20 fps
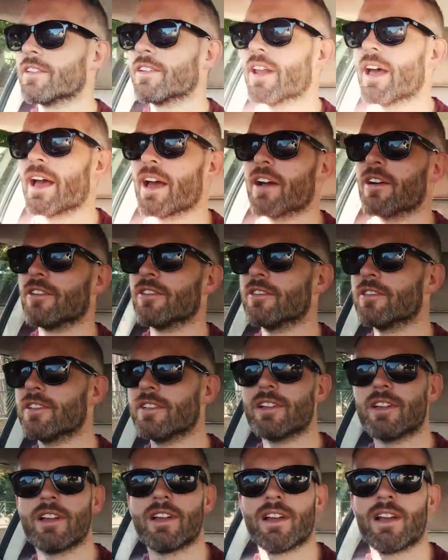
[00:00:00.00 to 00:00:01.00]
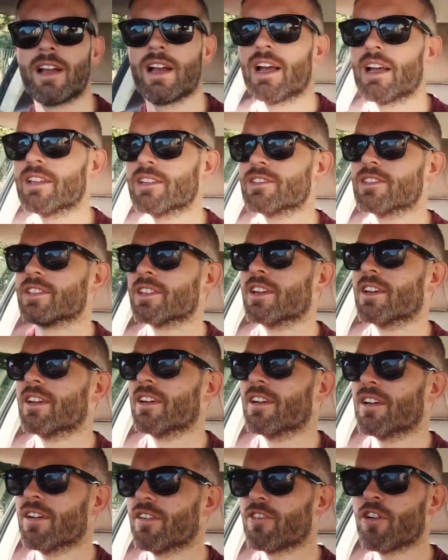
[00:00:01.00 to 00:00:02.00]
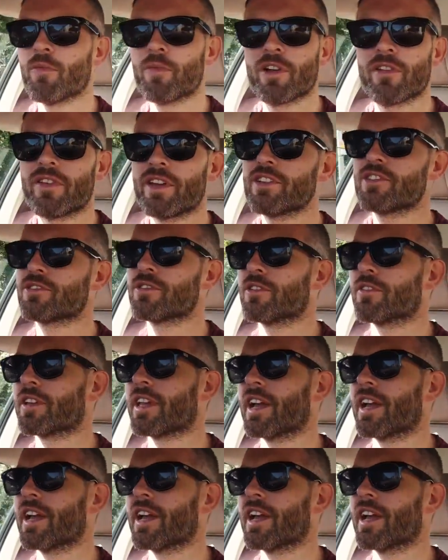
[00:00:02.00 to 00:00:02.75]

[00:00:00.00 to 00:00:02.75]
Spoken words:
now, and I've got a bit of history of